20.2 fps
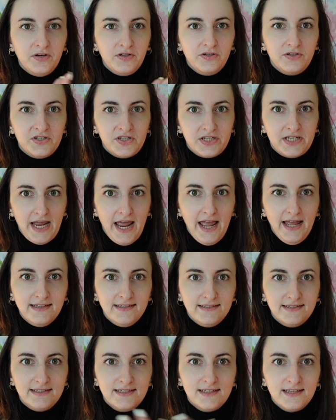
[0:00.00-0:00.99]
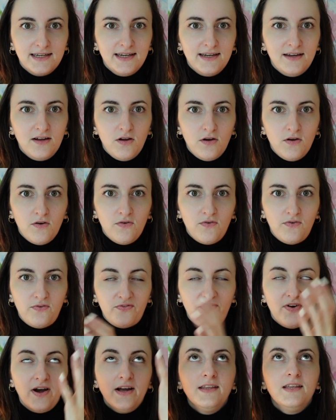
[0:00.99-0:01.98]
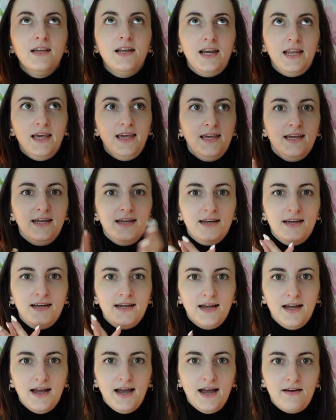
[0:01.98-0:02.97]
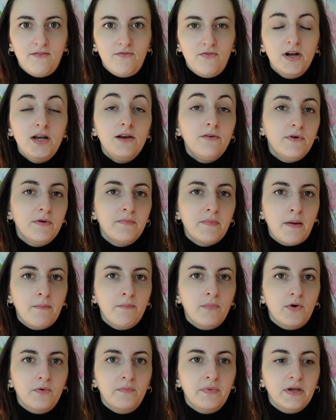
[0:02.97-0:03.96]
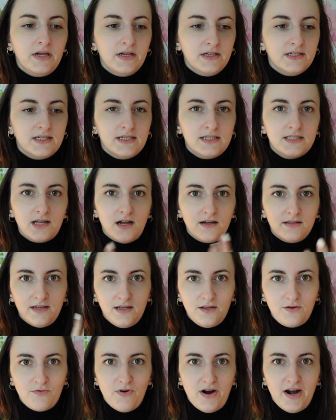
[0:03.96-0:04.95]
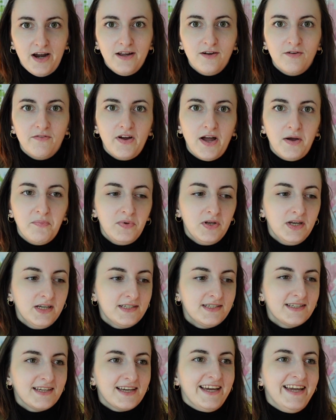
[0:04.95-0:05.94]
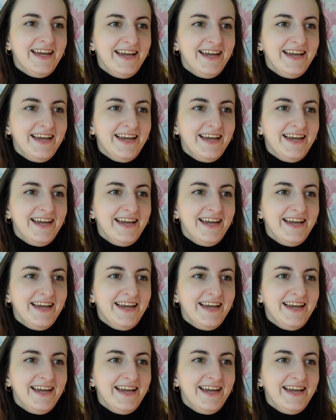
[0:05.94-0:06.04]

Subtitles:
understand, finally. I really remember because I started crying of happiness,